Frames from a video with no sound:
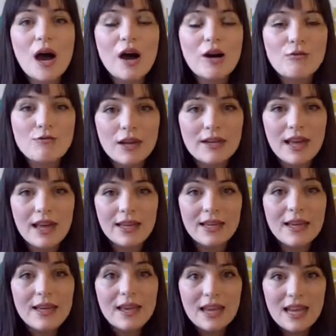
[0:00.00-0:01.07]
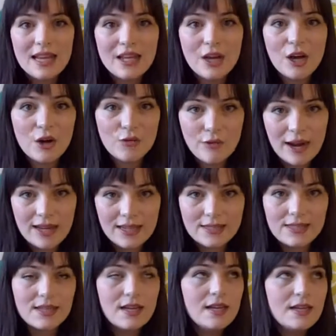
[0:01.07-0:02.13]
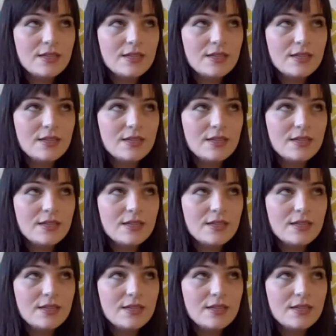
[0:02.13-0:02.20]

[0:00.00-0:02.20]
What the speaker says: are running in a race.